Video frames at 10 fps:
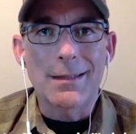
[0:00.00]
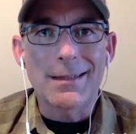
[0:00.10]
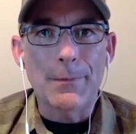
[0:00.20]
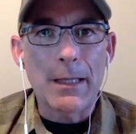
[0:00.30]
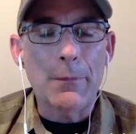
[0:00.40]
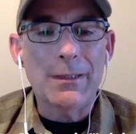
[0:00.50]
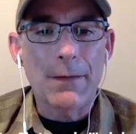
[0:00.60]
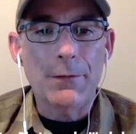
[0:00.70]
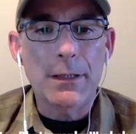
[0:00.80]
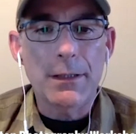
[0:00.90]
September
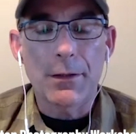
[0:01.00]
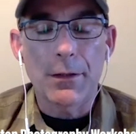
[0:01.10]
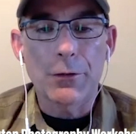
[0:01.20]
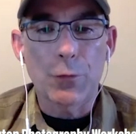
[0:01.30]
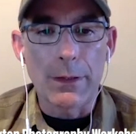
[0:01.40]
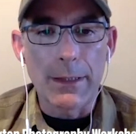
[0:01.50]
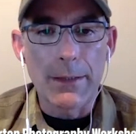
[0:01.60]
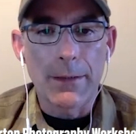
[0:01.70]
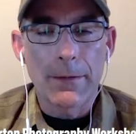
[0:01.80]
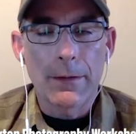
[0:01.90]
17th to the
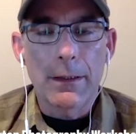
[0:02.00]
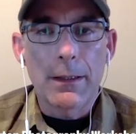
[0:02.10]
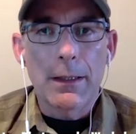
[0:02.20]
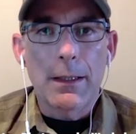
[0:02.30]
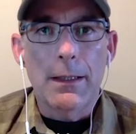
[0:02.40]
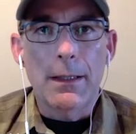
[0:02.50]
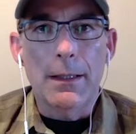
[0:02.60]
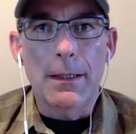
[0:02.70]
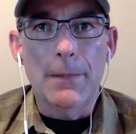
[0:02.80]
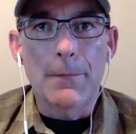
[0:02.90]
20th.
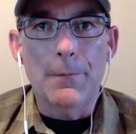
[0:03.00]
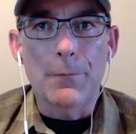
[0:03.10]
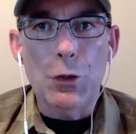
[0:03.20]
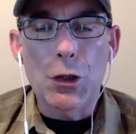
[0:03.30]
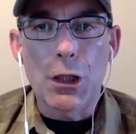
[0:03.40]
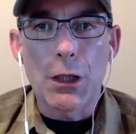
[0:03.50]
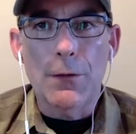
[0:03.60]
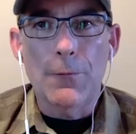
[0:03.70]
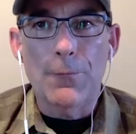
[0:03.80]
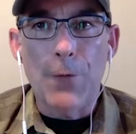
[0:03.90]
You
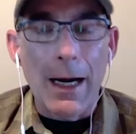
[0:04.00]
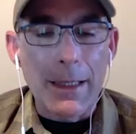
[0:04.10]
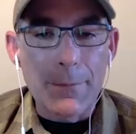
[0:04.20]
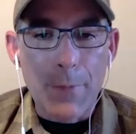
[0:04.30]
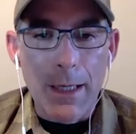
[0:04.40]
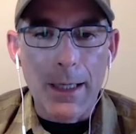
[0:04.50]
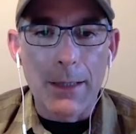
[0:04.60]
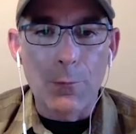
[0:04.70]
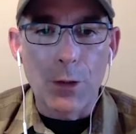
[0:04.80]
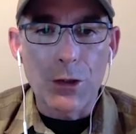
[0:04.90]
can find
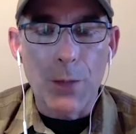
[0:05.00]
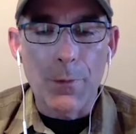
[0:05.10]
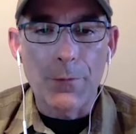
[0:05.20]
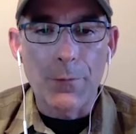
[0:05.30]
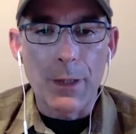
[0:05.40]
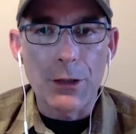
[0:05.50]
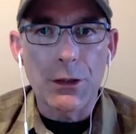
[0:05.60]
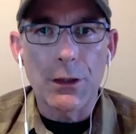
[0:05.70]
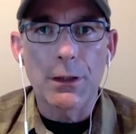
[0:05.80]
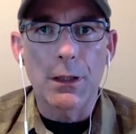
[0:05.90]
my workshop
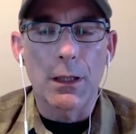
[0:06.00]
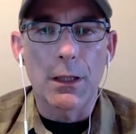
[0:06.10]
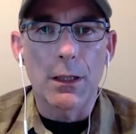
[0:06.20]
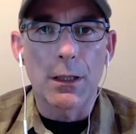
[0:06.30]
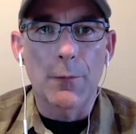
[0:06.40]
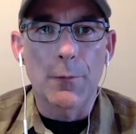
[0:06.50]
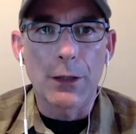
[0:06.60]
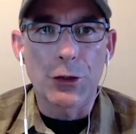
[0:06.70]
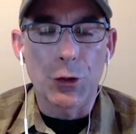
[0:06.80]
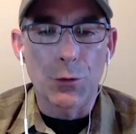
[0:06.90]
information
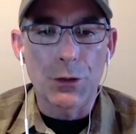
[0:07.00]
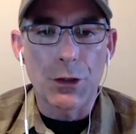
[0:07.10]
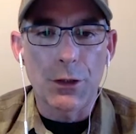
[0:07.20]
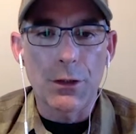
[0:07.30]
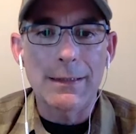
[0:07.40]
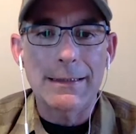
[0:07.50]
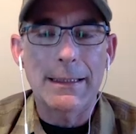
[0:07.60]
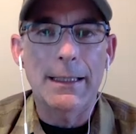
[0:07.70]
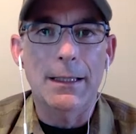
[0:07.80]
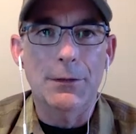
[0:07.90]
at
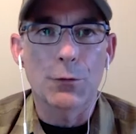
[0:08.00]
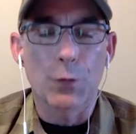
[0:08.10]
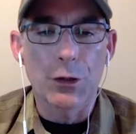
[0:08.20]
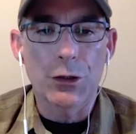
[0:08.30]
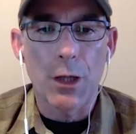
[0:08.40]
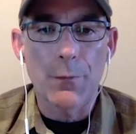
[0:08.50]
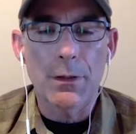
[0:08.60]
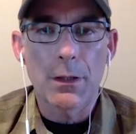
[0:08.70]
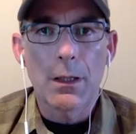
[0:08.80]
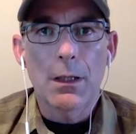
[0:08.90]
joedesjardins.ca under
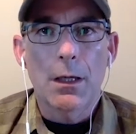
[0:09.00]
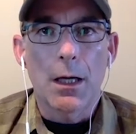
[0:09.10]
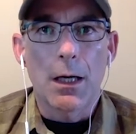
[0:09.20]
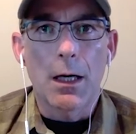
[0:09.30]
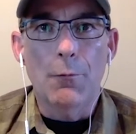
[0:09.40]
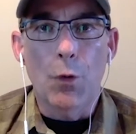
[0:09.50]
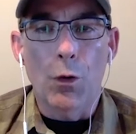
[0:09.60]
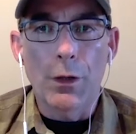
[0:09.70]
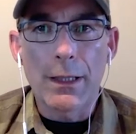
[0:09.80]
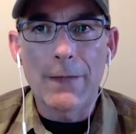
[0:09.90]
workshops,
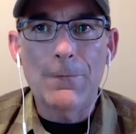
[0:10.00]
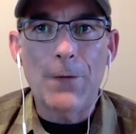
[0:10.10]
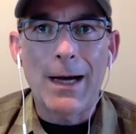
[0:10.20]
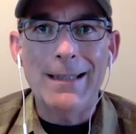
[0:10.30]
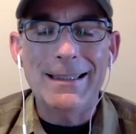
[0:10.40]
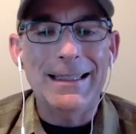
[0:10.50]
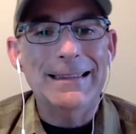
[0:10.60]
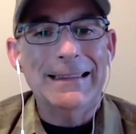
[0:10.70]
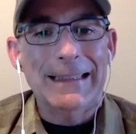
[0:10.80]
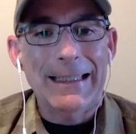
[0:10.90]
or you can find it
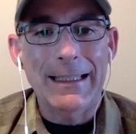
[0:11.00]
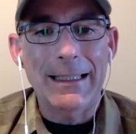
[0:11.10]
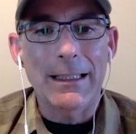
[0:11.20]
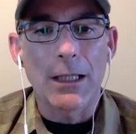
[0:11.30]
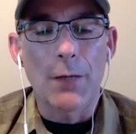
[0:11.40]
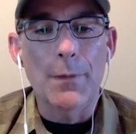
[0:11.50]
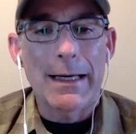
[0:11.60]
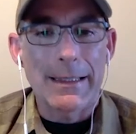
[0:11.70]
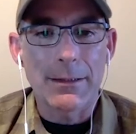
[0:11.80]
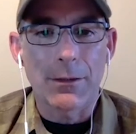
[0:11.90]
in the link on
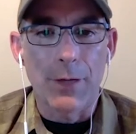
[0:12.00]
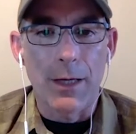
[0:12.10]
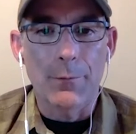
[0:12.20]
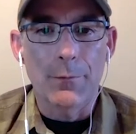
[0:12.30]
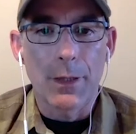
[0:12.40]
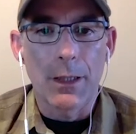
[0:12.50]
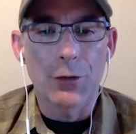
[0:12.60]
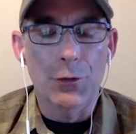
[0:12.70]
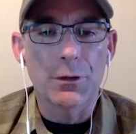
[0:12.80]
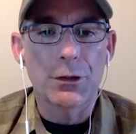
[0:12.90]
my Instagram,
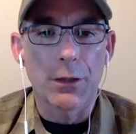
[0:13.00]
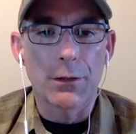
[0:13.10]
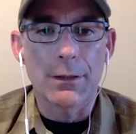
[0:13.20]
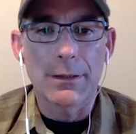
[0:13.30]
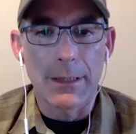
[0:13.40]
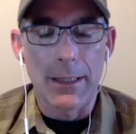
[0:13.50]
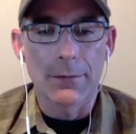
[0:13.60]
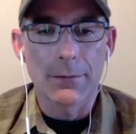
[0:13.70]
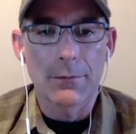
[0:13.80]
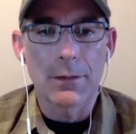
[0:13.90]
joedesjardins.ca.
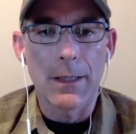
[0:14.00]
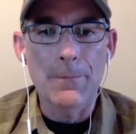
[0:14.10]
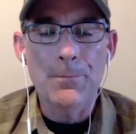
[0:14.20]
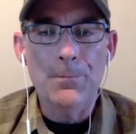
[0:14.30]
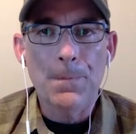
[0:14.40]
Okay.